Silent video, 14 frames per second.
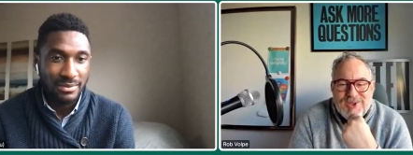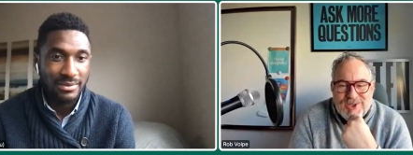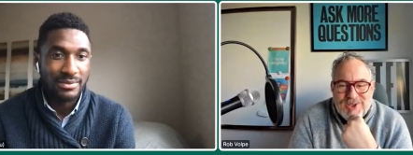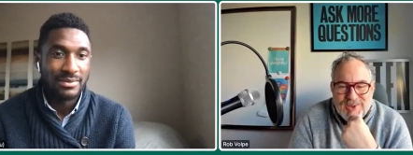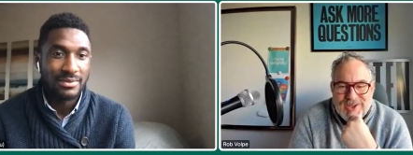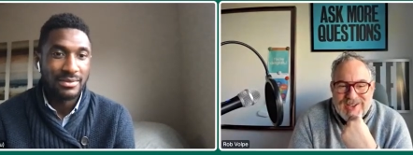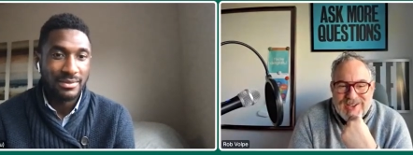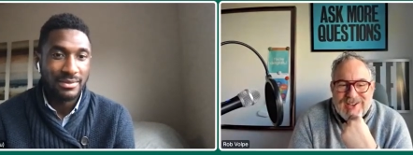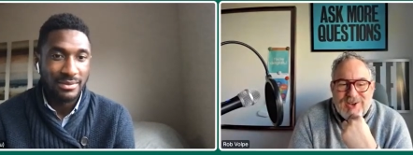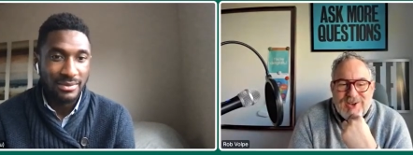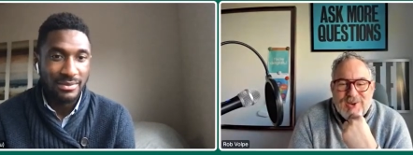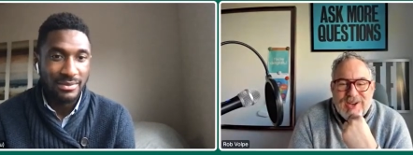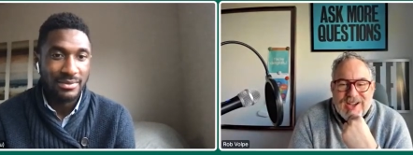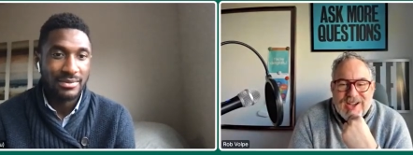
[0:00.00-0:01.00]
Speaker 1: you do it
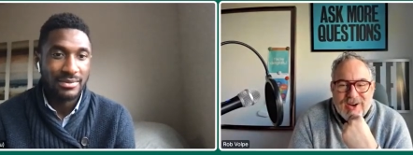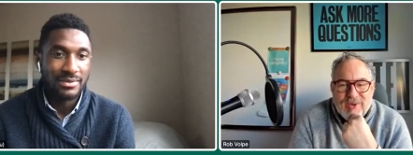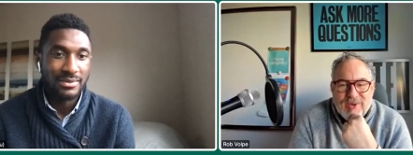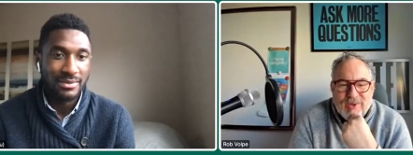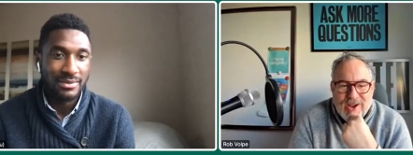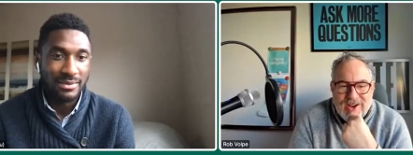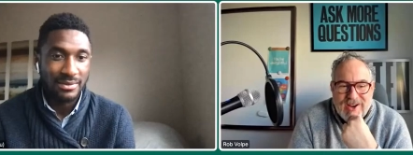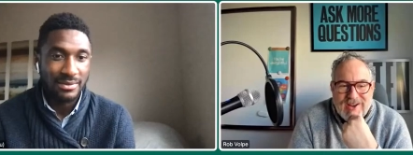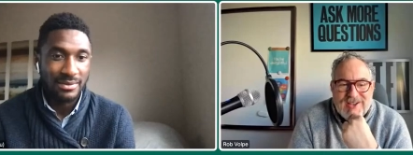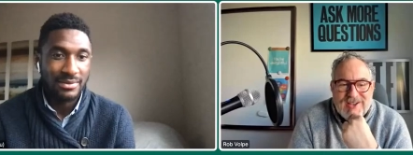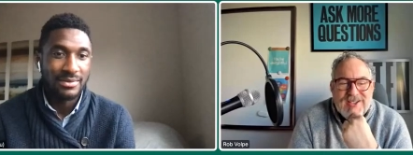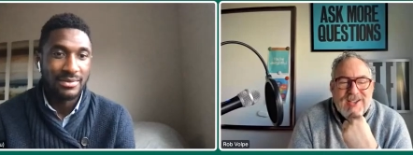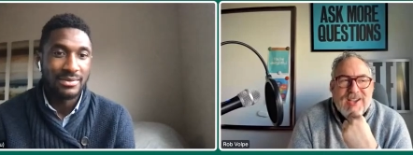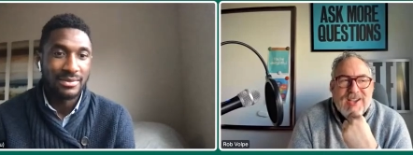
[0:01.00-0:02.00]
and you get it
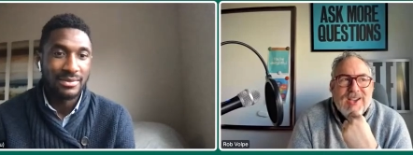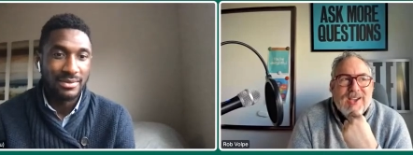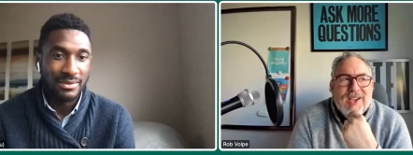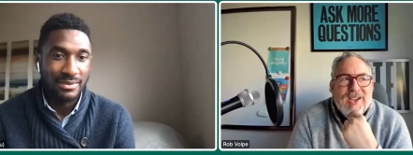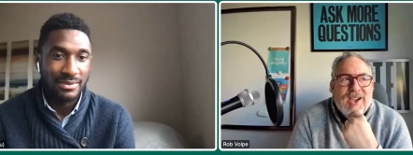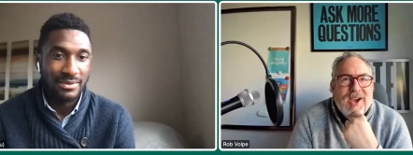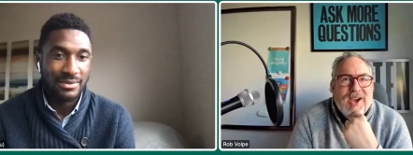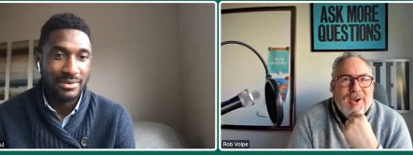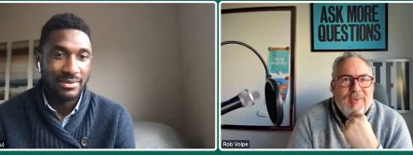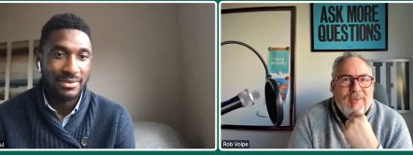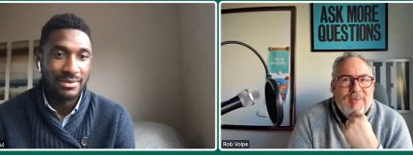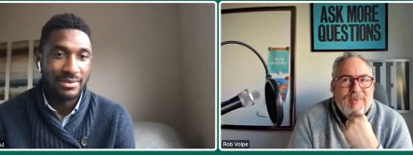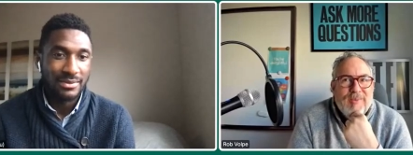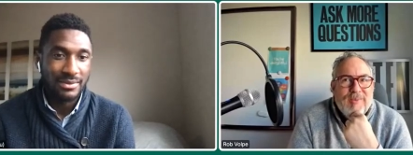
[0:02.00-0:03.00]
right
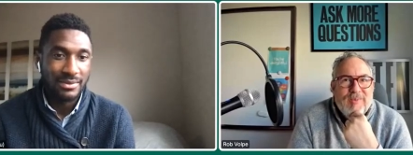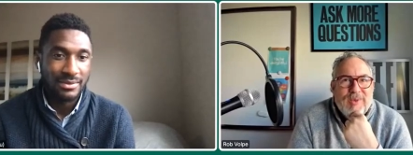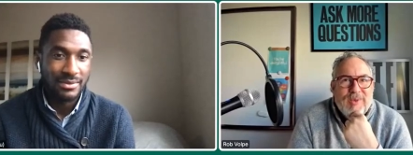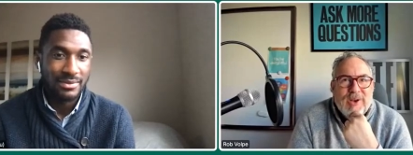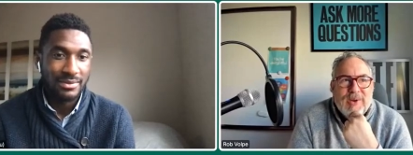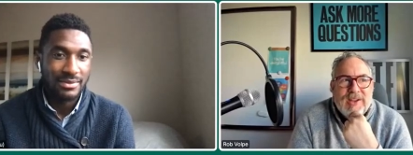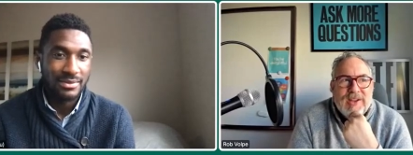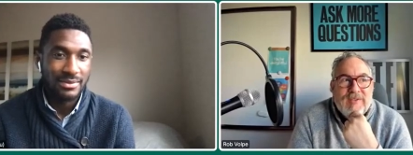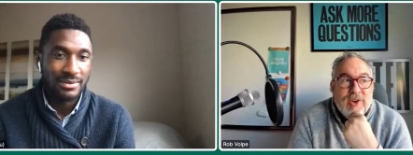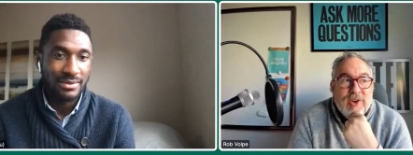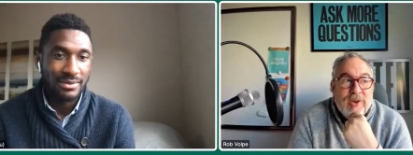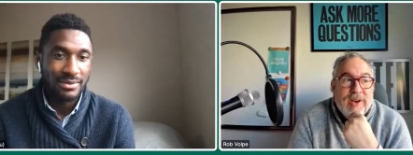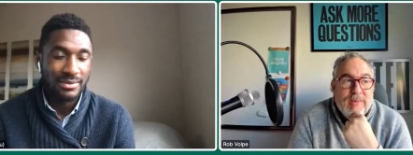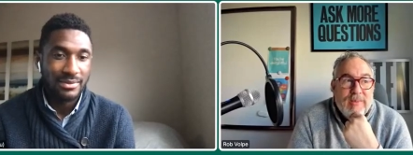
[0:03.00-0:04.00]
um you know
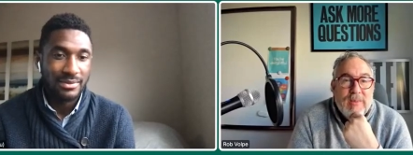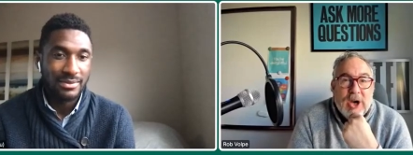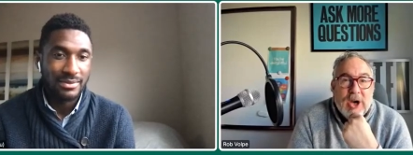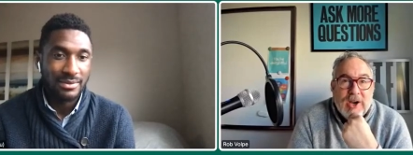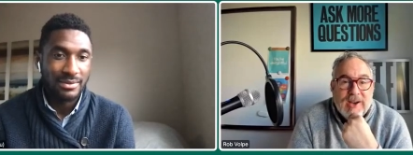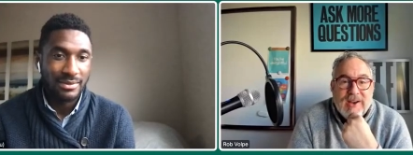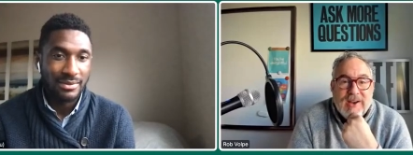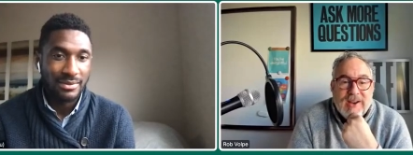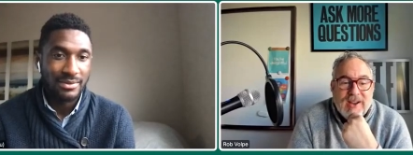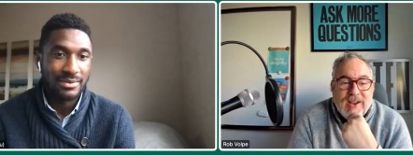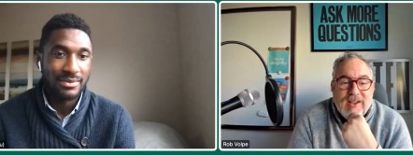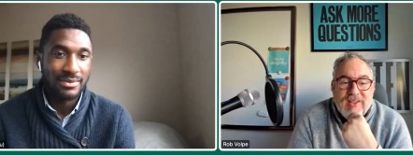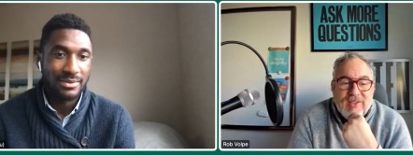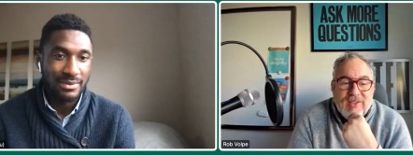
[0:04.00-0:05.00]
if you're in
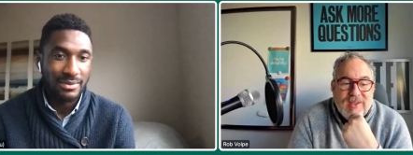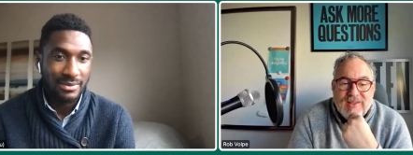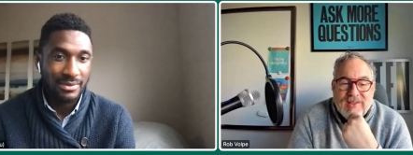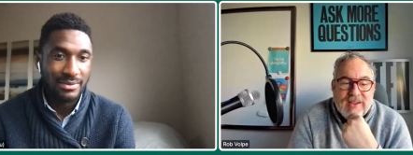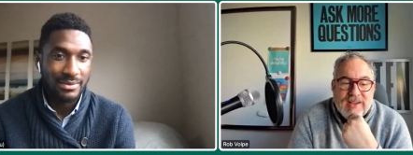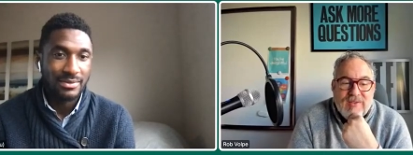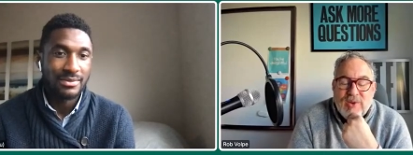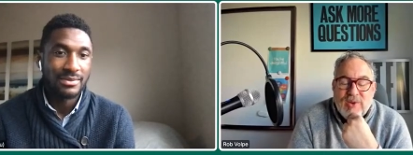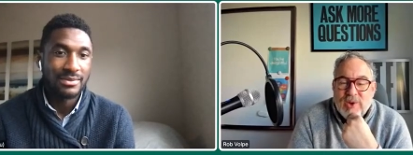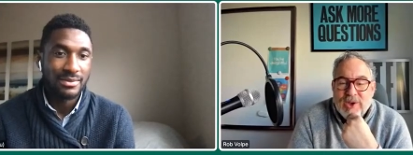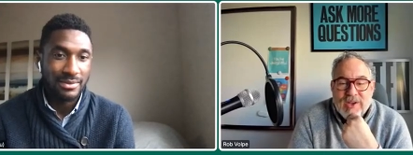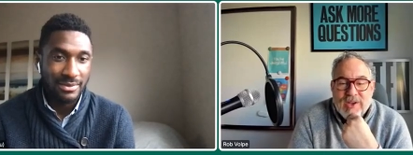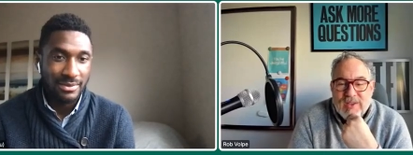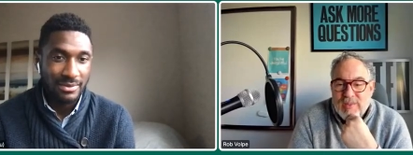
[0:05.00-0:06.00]
marketing uh, like if
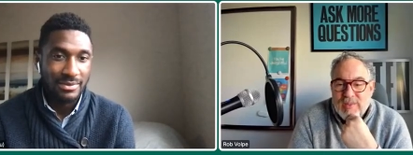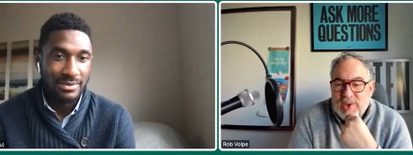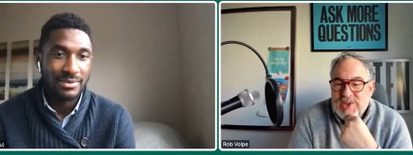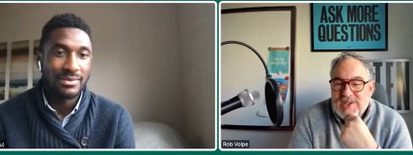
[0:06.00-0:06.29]
you look at the